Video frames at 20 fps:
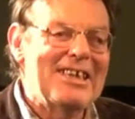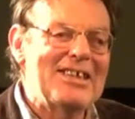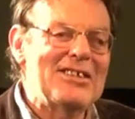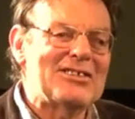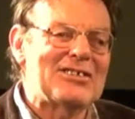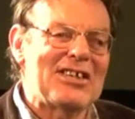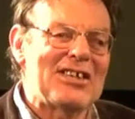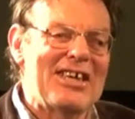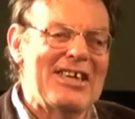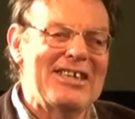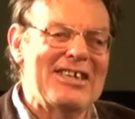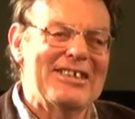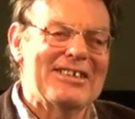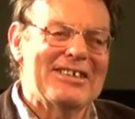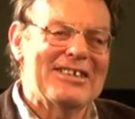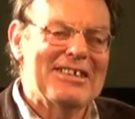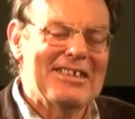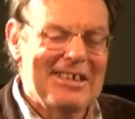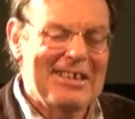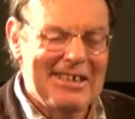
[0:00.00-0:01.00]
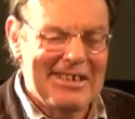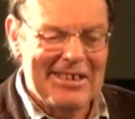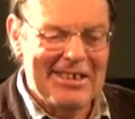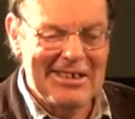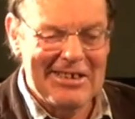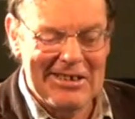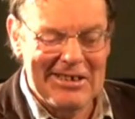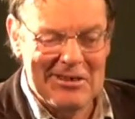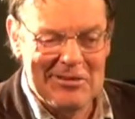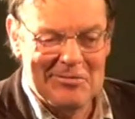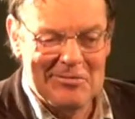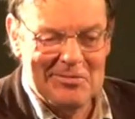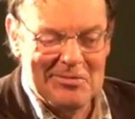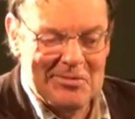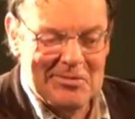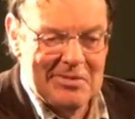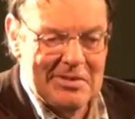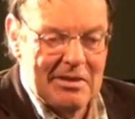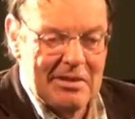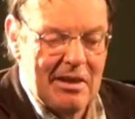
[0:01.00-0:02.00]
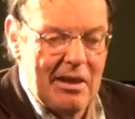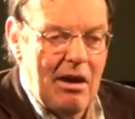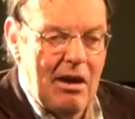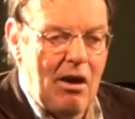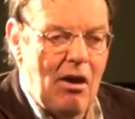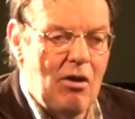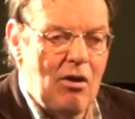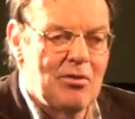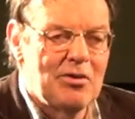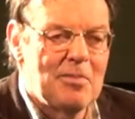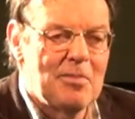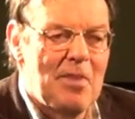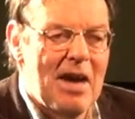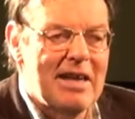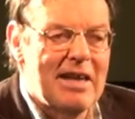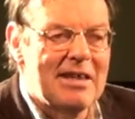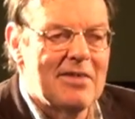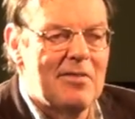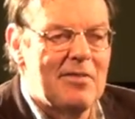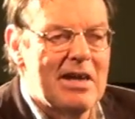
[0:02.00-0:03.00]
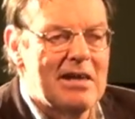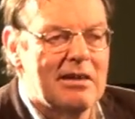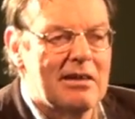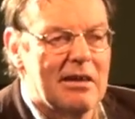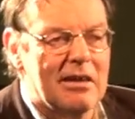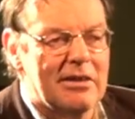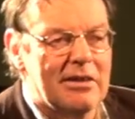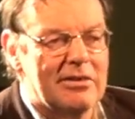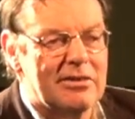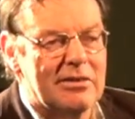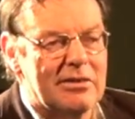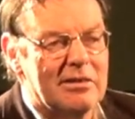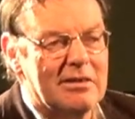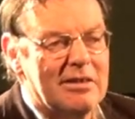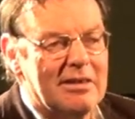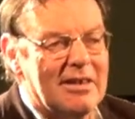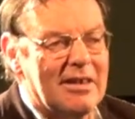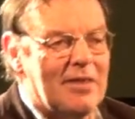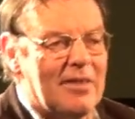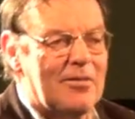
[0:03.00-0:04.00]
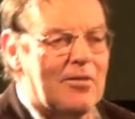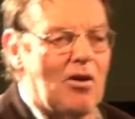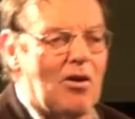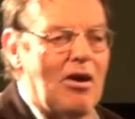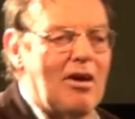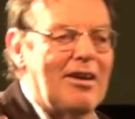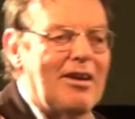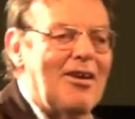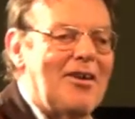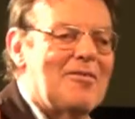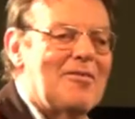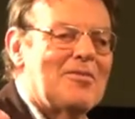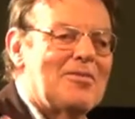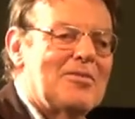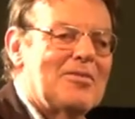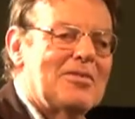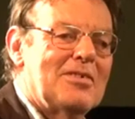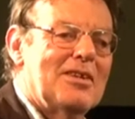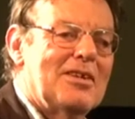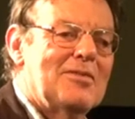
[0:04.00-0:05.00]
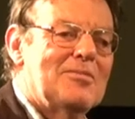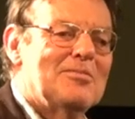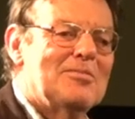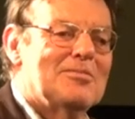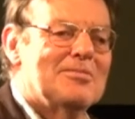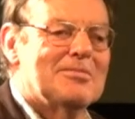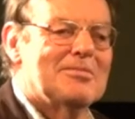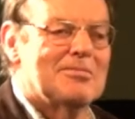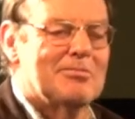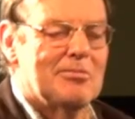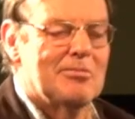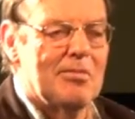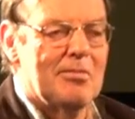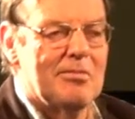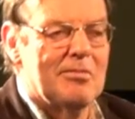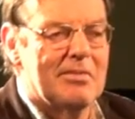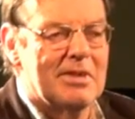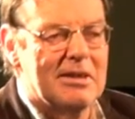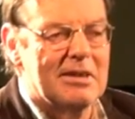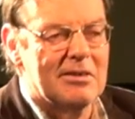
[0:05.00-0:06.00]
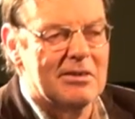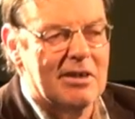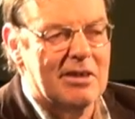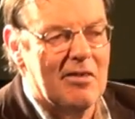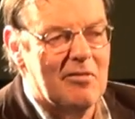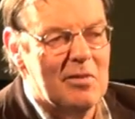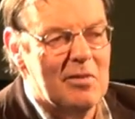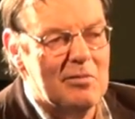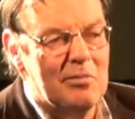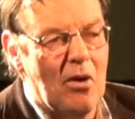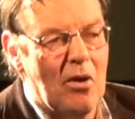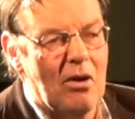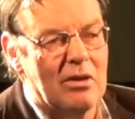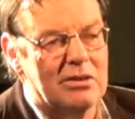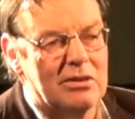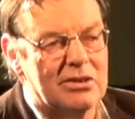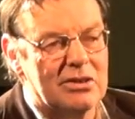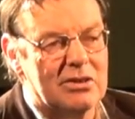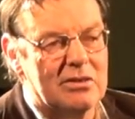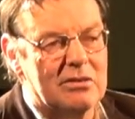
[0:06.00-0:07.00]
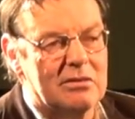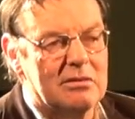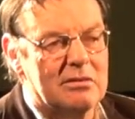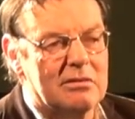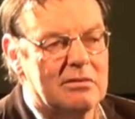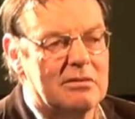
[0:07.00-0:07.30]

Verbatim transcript: He's saying, Uh, oh, the Bank of England have got a lot of uh, government bonds.